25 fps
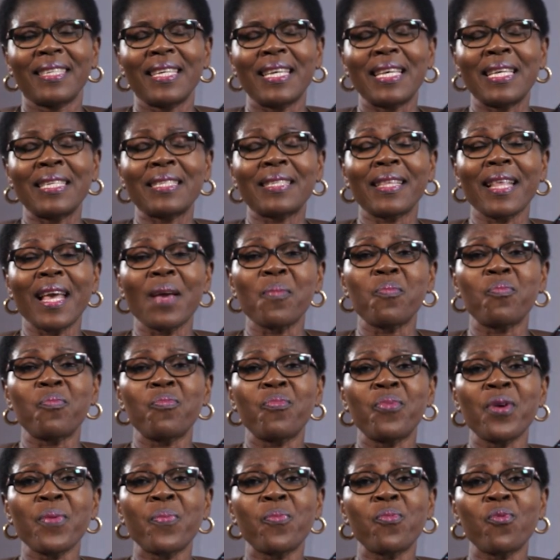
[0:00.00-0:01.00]
is like
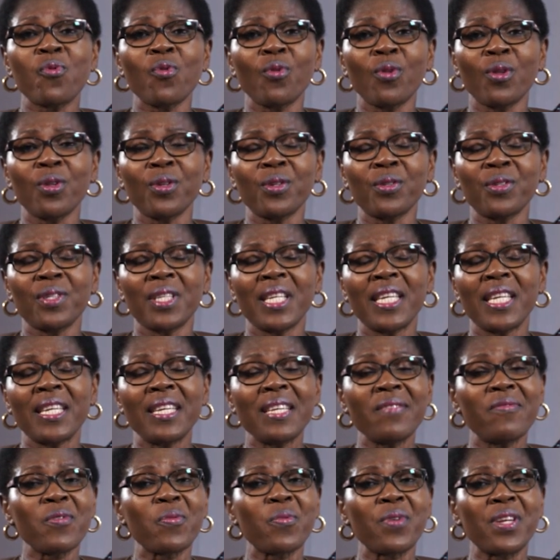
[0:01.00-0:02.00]
people
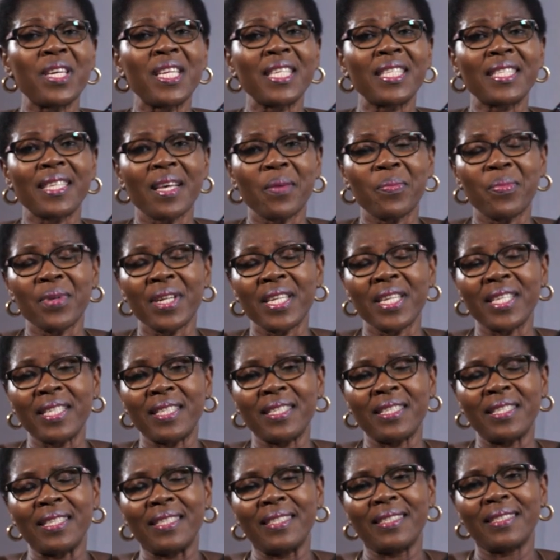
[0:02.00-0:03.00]
living with
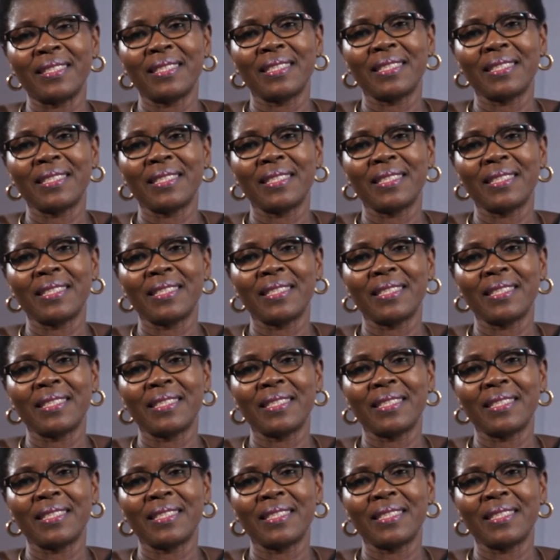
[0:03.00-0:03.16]
disability,